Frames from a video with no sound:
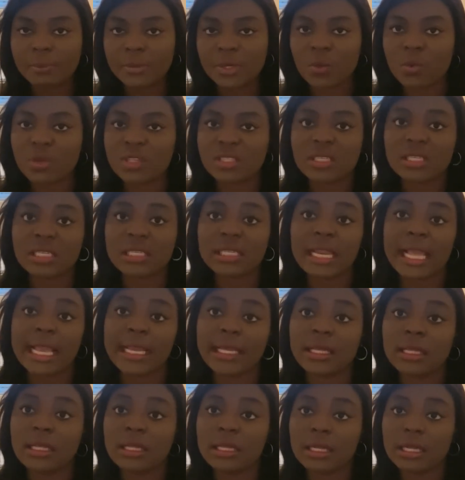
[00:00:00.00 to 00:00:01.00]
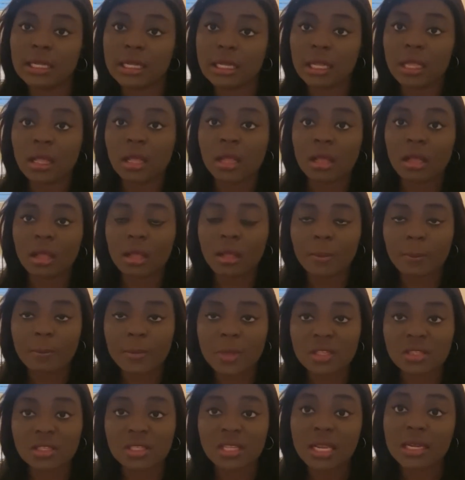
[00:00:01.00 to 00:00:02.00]
Was it like
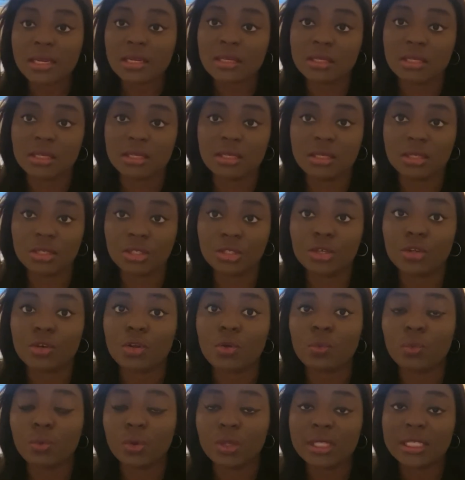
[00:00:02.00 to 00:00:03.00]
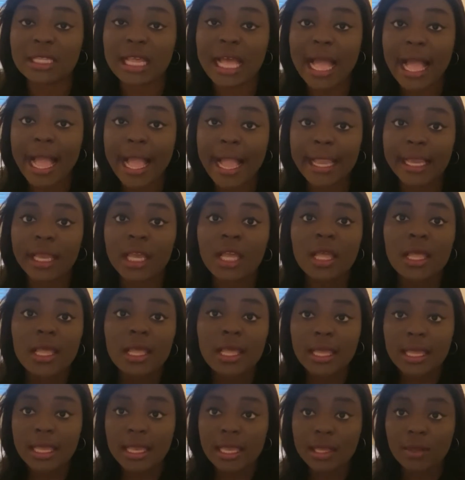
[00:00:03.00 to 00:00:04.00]
a sudden decision, or
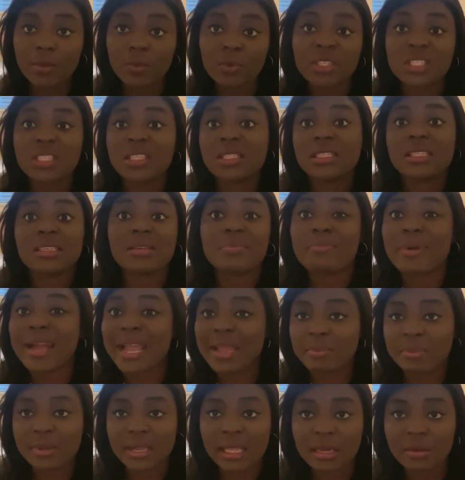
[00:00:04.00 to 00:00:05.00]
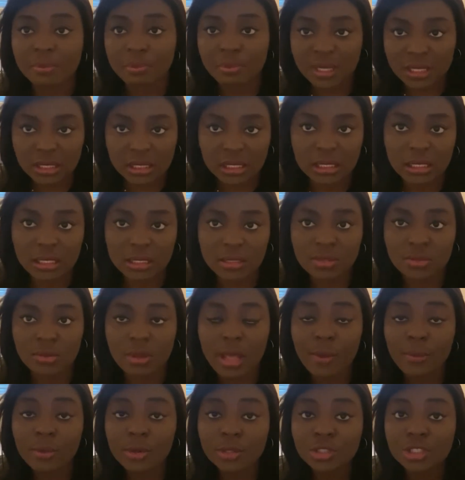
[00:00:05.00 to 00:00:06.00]
was it in the pipeline, basically? So
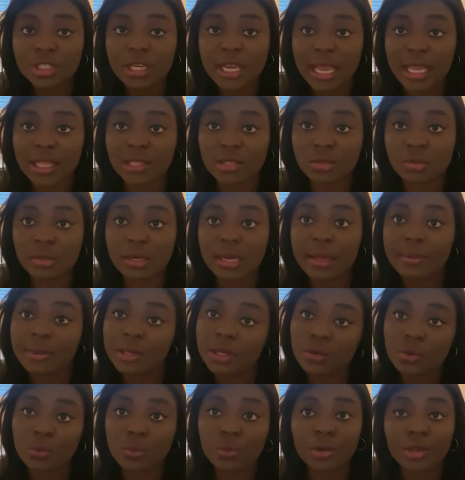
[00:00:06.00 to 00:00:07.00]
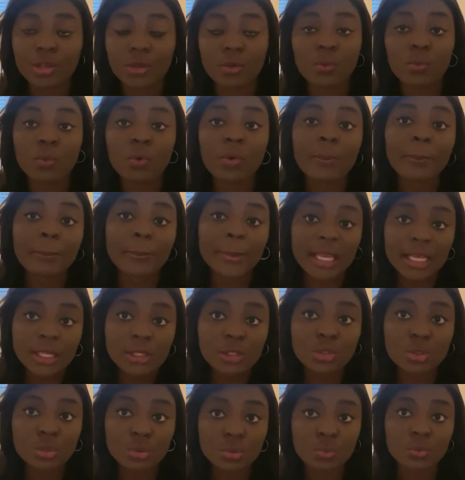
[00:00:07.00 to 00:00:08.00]
I want you guys to let me know what you want me
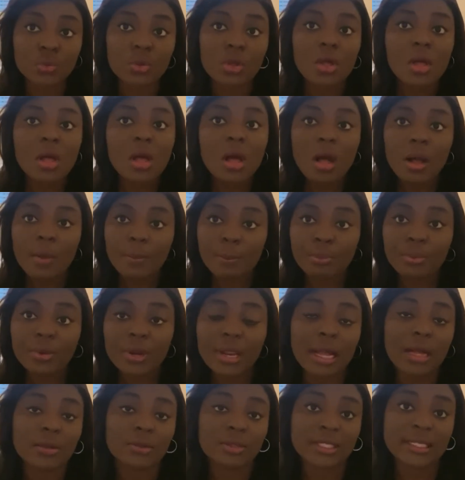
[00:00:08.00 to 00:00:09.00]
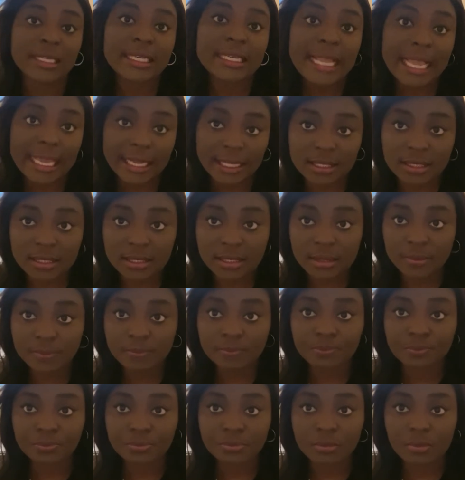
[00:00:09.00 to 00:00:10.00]
to put out next,
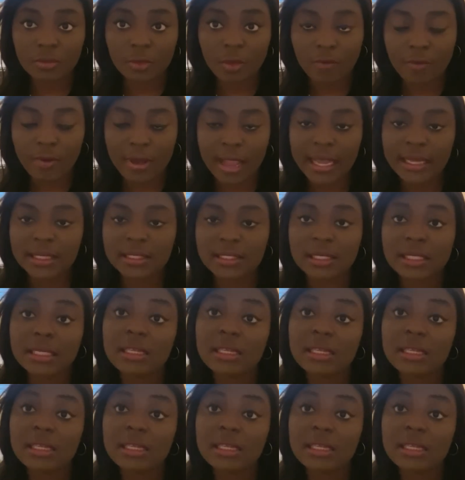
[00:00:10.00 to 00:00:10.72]
right?